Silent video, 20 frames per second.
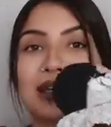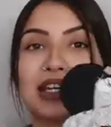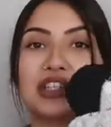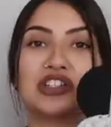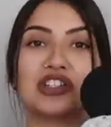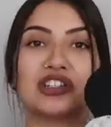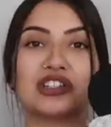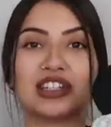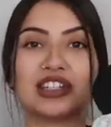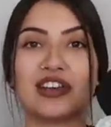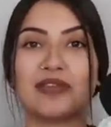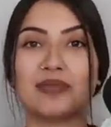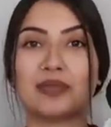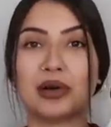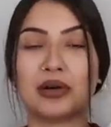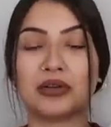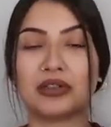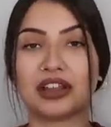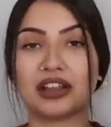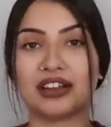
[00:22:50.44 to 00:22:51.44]
pictures of
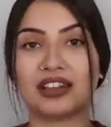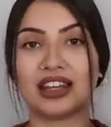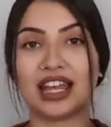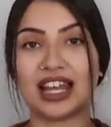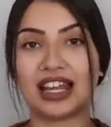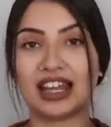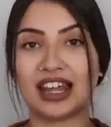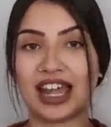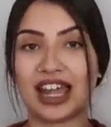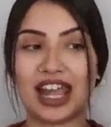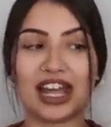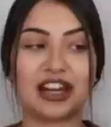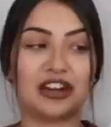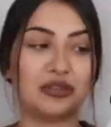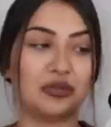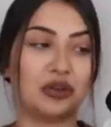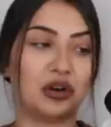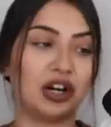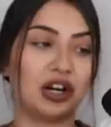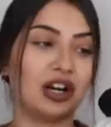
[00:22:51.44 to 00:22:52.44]
both Layla and
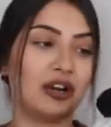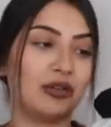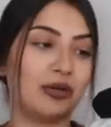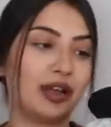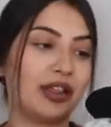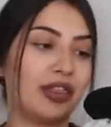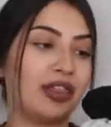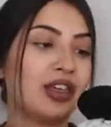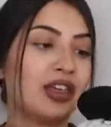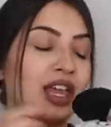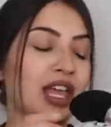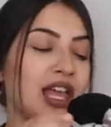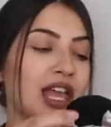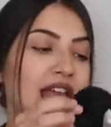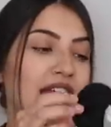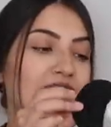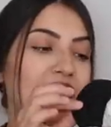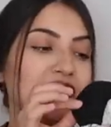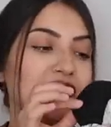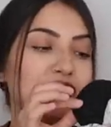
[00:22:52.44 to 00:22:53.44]
Aurora with
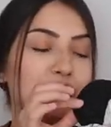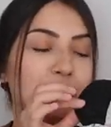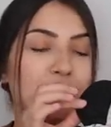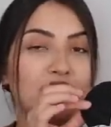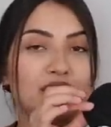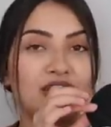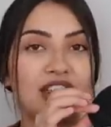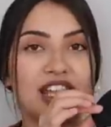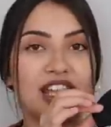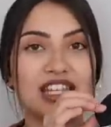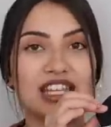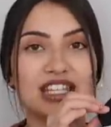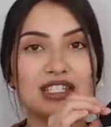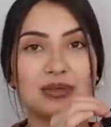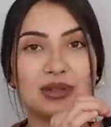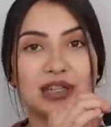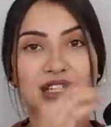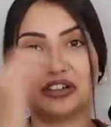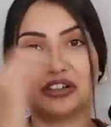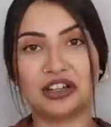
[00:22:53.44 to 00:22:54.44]
a sweater like this
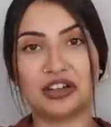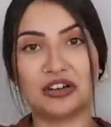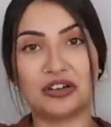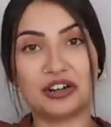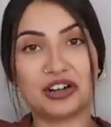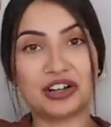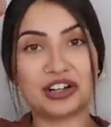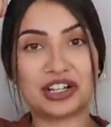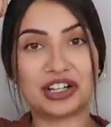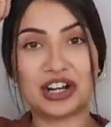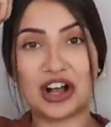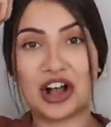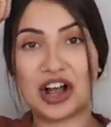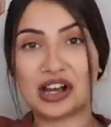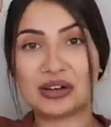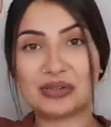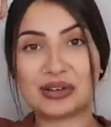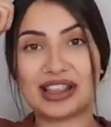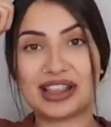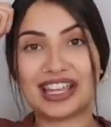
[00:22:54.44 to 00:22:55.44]
with their little hood
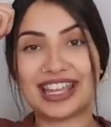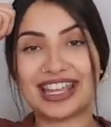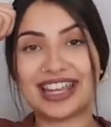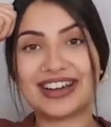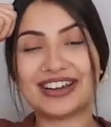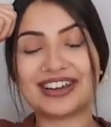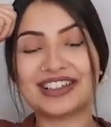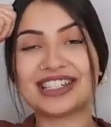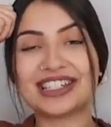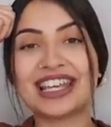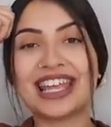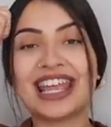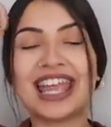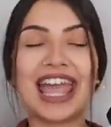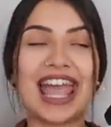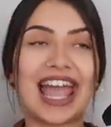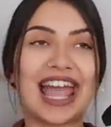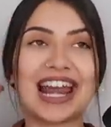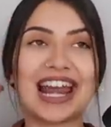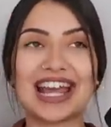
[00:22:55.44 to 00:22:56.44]
on with the ears.
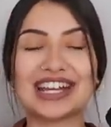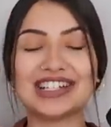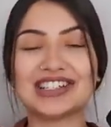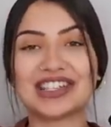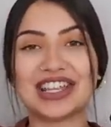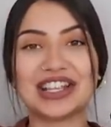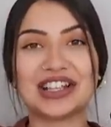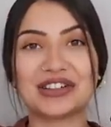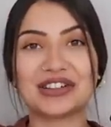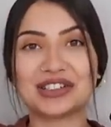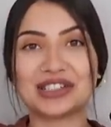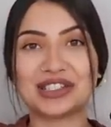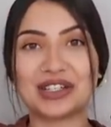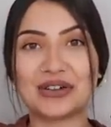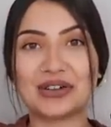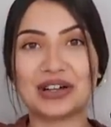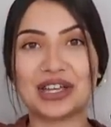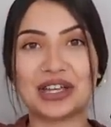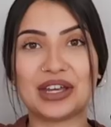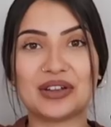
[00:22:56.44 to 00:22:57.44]
And I just think they're
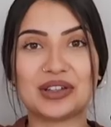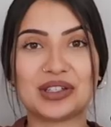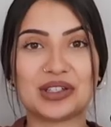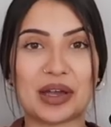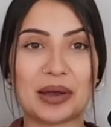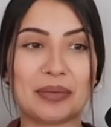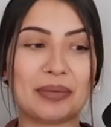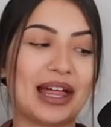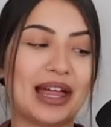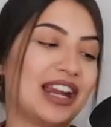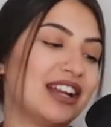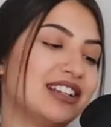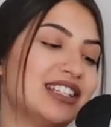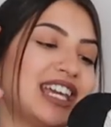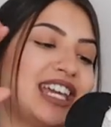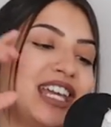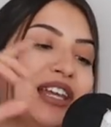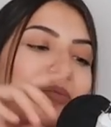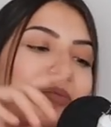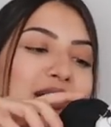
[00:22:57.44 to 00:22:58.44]
so cute. So I plan on
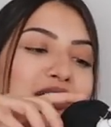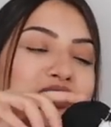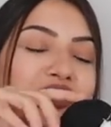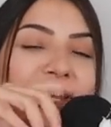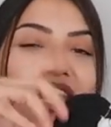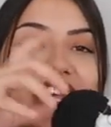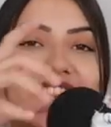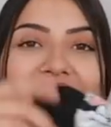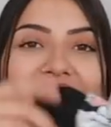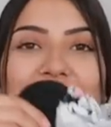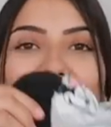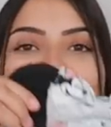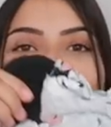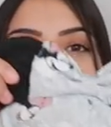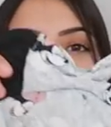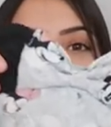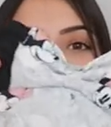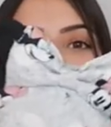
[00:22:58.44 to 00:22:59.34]
taking a picture like that with